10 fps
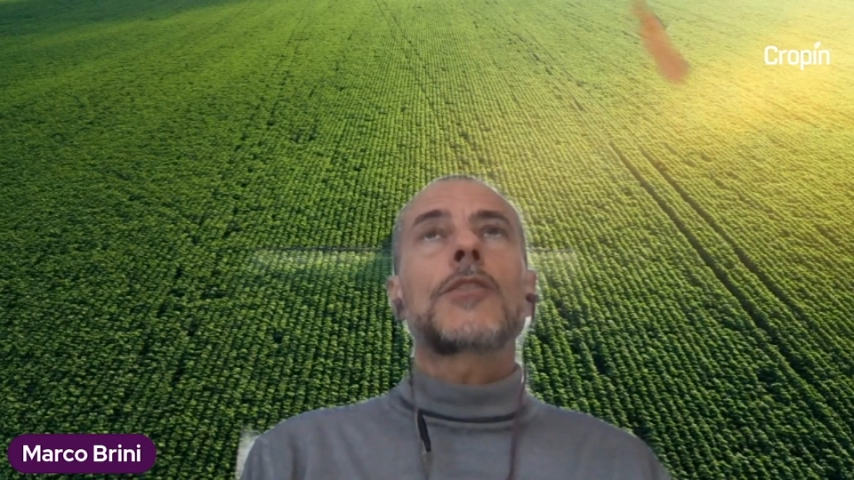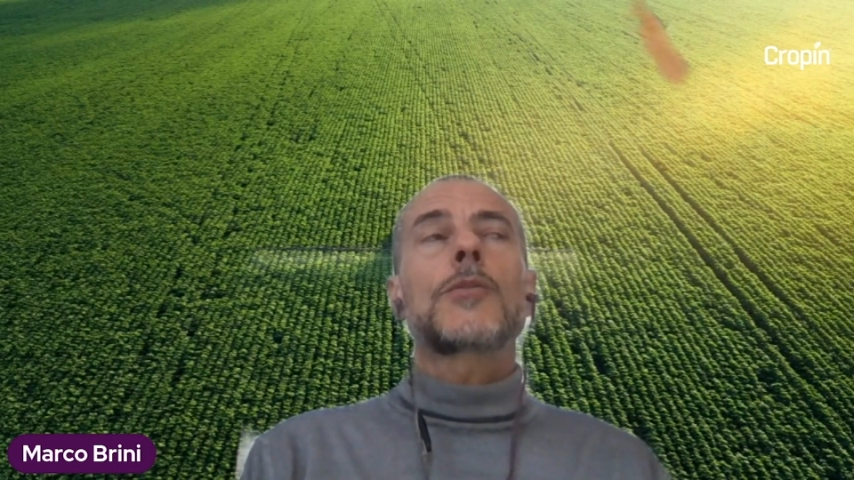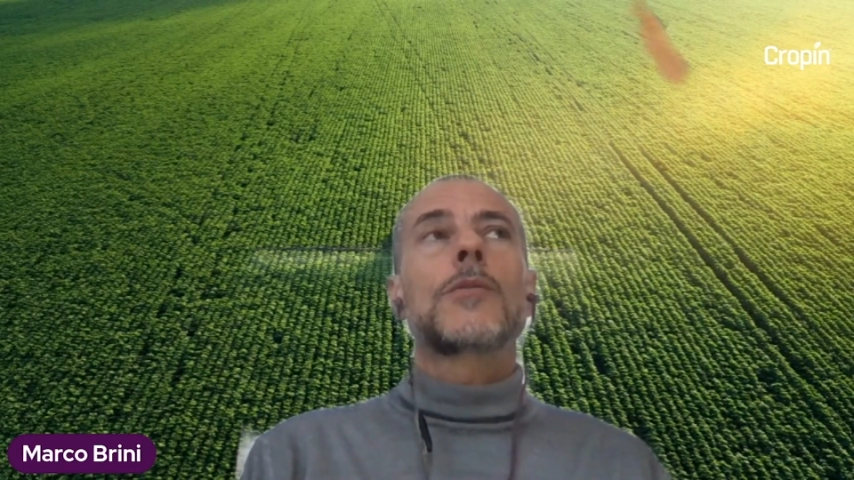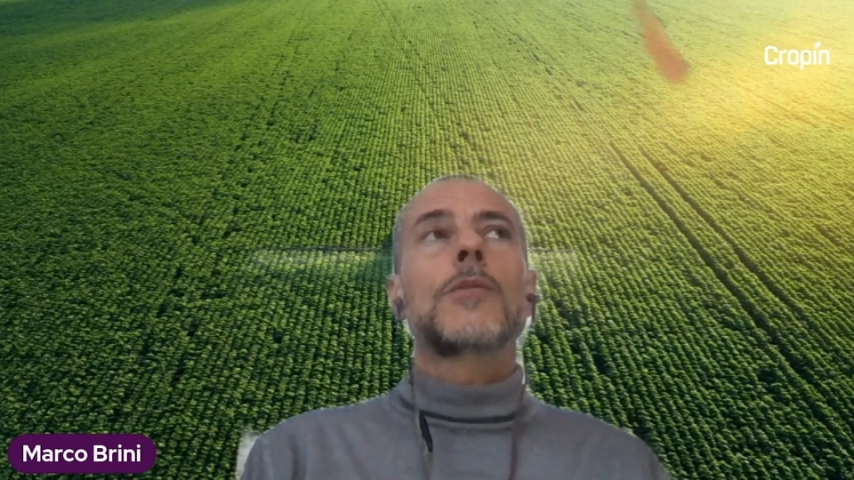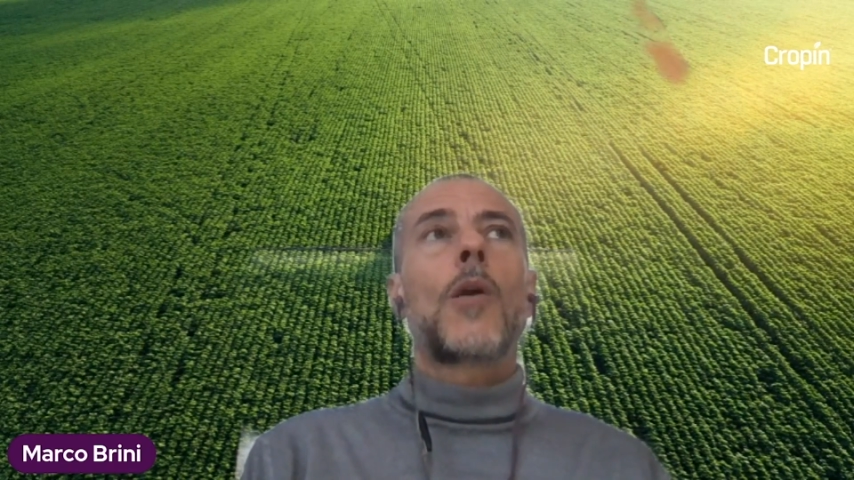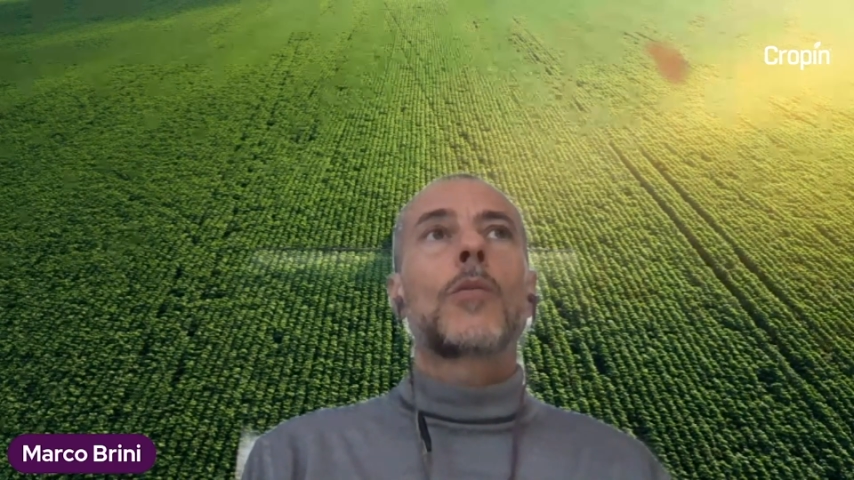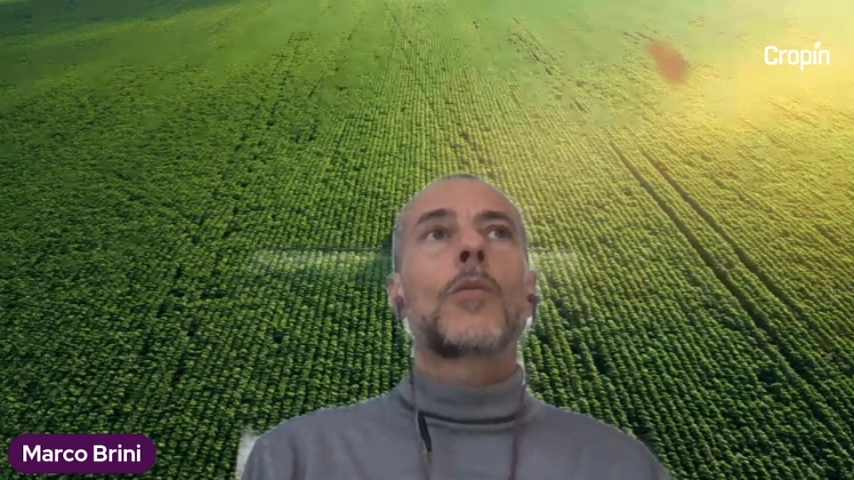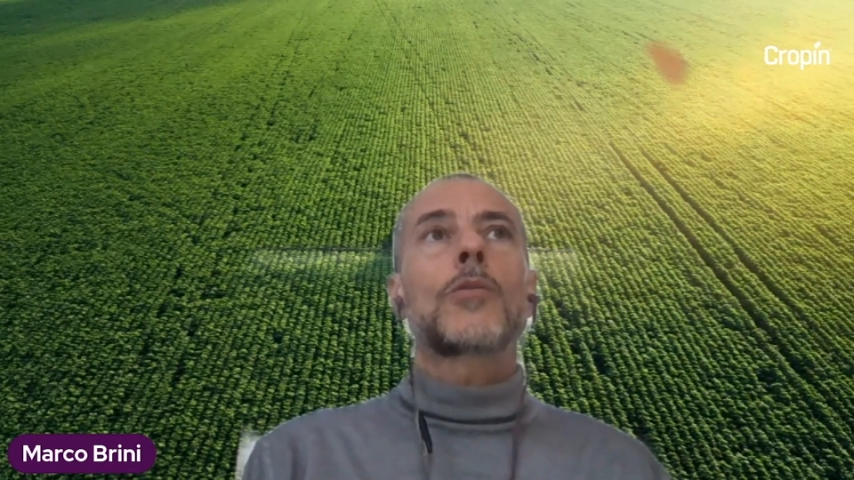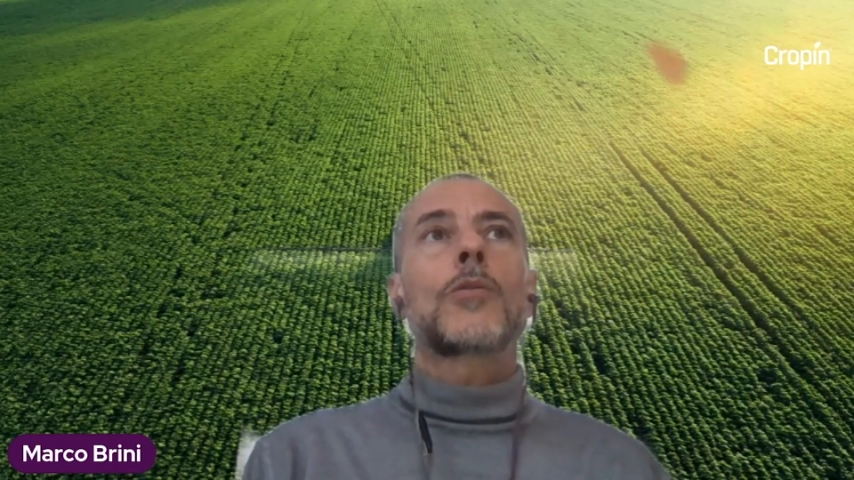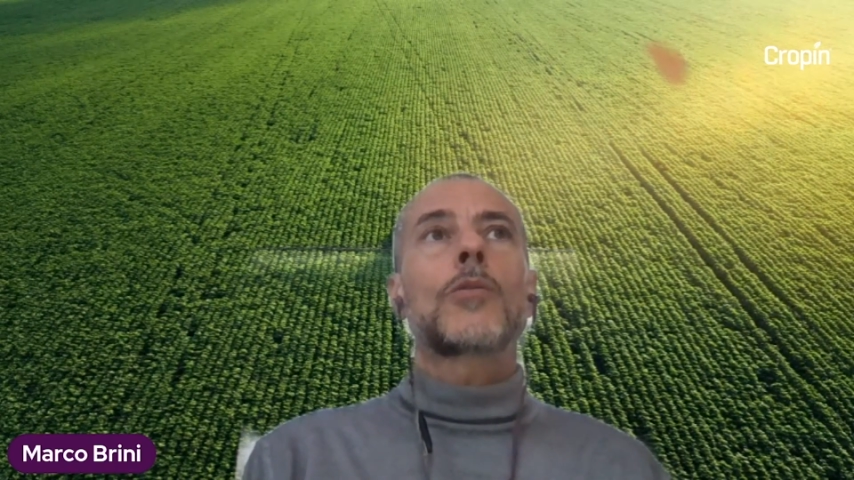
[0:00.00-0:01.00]
to go
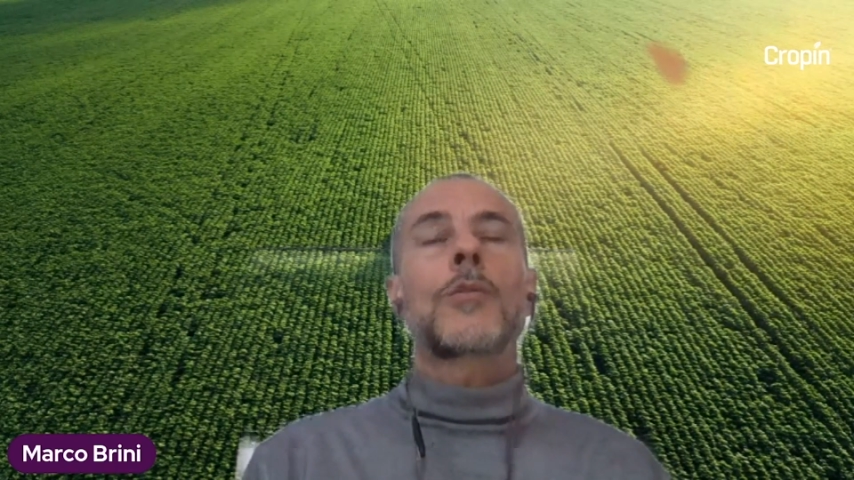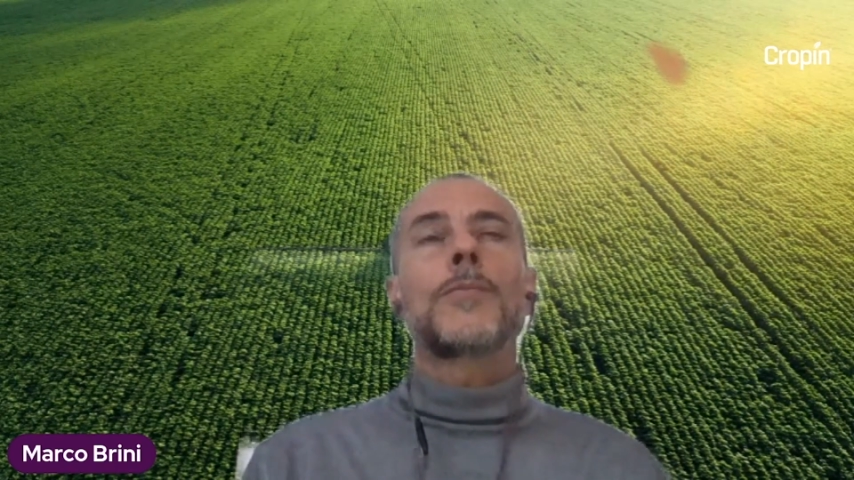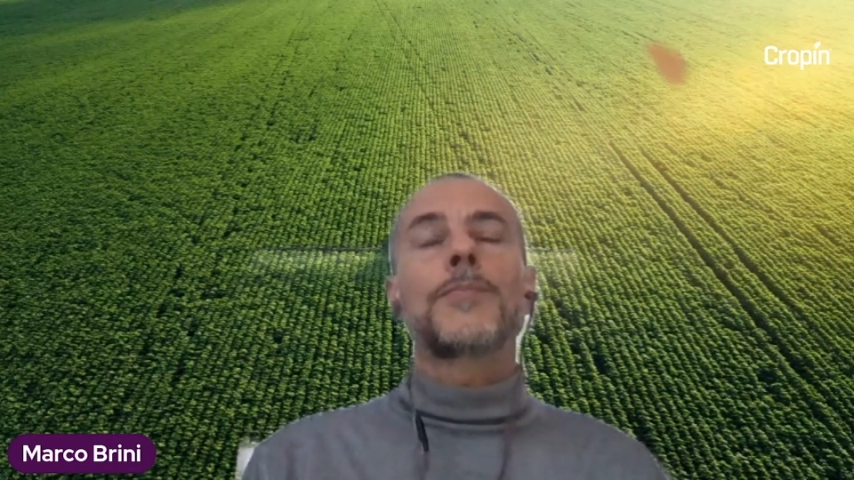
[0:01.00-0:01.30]
through